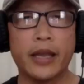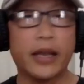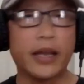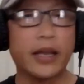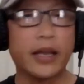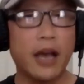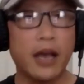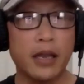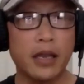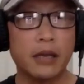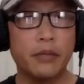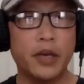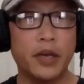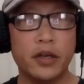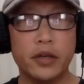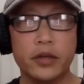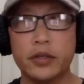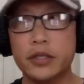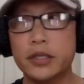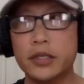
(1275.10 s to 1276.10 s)
an iconic
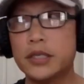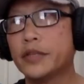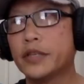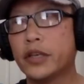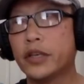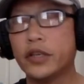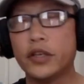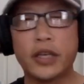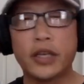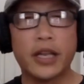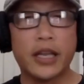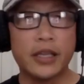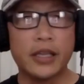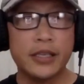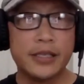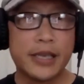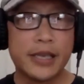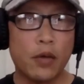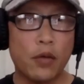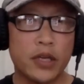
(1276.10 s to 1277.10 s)
pose, so you can at
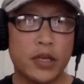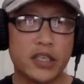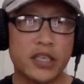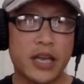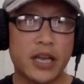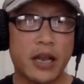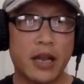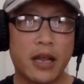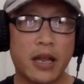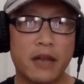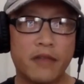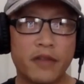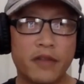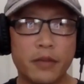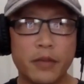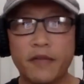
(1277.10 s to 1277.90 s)
least get one shot out of them.